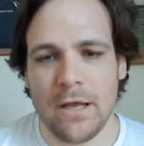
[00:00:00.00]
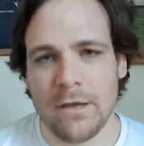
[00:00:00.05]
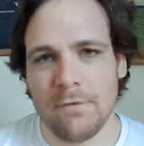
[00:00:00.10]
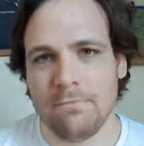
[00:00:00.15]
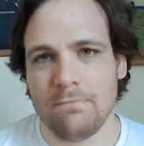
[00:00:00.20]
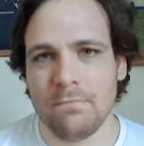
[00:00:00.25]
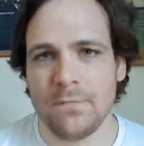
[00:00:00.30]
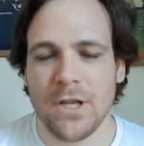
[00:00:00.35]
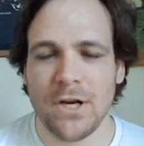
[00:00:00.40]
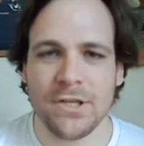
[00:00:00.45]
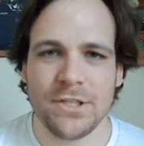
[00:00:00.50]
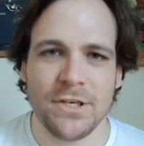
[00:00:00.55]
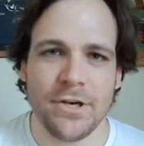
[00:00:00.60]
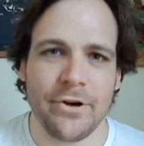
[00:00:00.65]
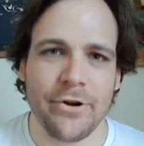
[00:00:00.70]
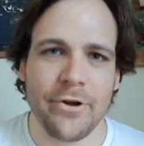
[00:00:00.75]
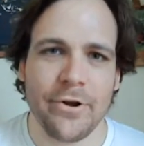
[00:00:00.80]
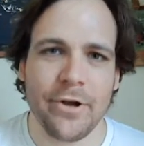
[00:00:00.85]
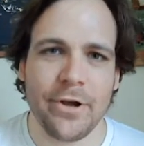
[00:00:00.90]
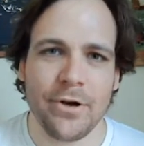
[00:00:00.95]
There's
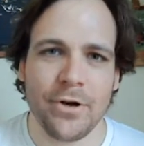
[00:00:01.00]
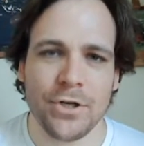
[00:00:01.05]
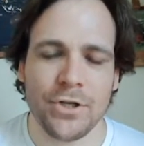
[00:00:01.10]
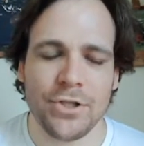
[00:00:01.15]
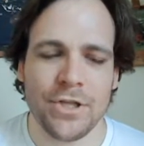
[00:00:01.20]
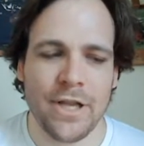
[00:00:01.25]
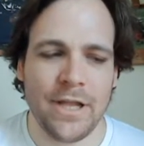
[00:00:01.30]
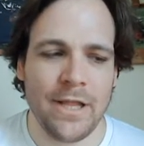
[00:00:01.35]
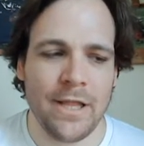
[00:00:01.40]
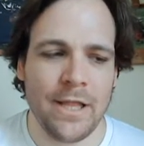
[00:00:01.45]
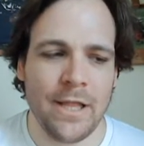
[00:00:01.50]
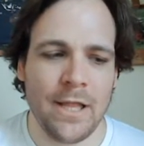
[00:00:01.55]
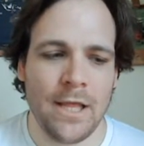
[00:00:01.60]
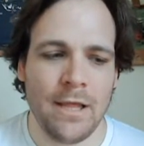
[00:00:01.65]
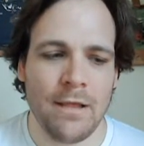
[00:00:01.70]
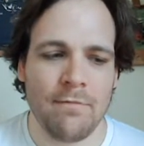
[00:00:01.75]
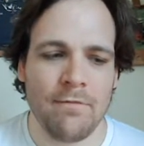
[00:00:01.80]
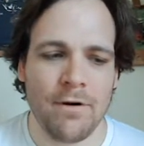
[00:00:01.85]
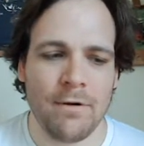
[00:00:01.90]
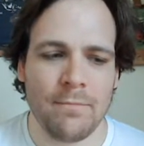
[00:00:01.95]
serial killers
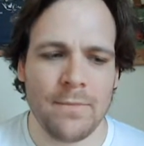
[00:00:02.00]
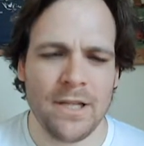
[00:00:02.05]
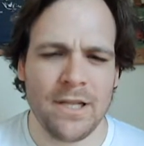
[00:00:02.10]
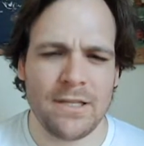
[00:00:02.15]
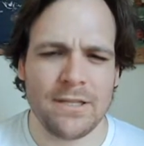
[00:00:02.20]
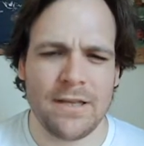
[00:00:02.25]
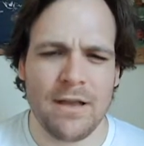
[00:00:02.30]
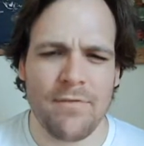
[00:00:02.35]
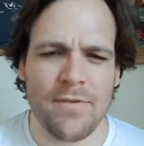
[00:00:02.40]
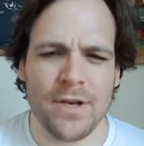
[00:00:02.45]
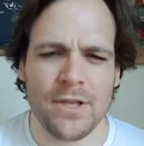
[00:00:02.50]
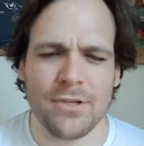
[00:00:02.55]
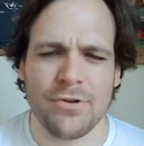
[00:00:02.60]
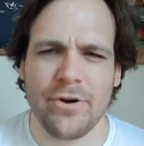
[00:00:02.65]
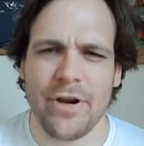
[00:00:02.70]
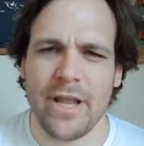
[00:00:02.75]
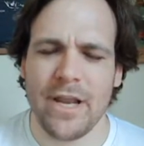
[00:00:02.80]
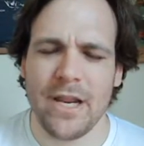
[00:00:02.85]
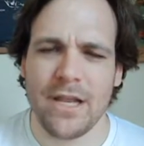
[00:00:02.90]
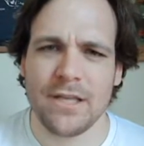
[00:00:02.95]
from the 70s or
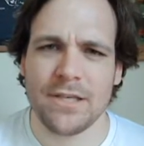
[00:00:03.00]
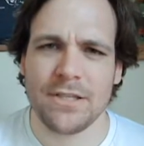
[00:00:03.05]
80s